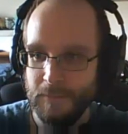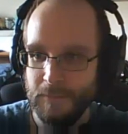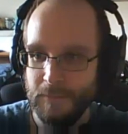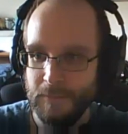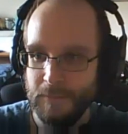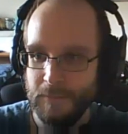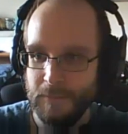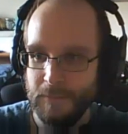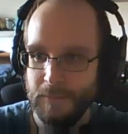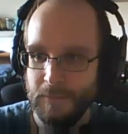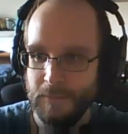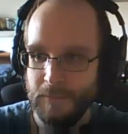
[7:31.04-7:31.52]

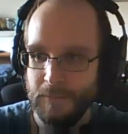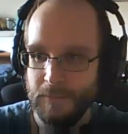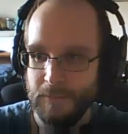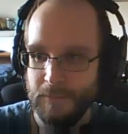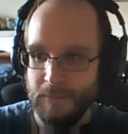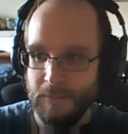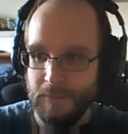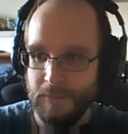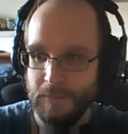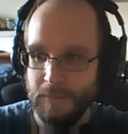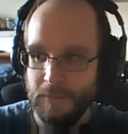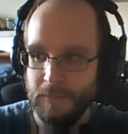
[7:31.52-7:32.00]

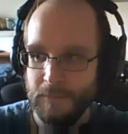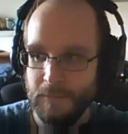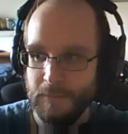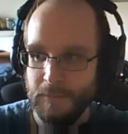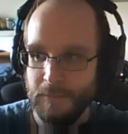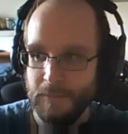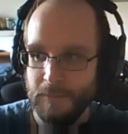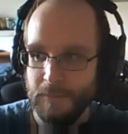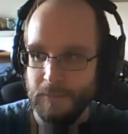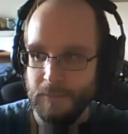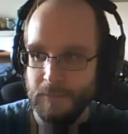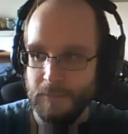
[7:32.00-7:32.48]

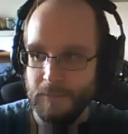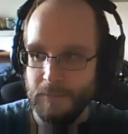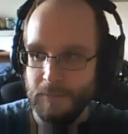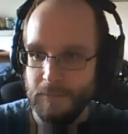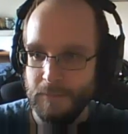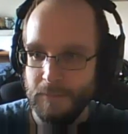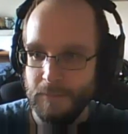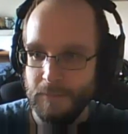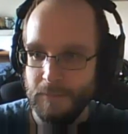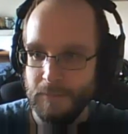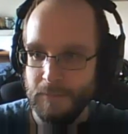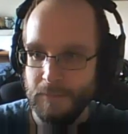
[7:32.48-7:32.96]

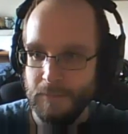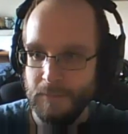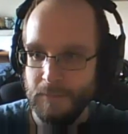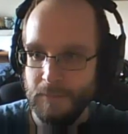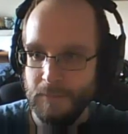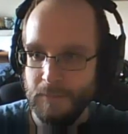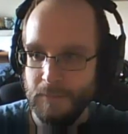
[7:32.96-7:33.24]
[no speech]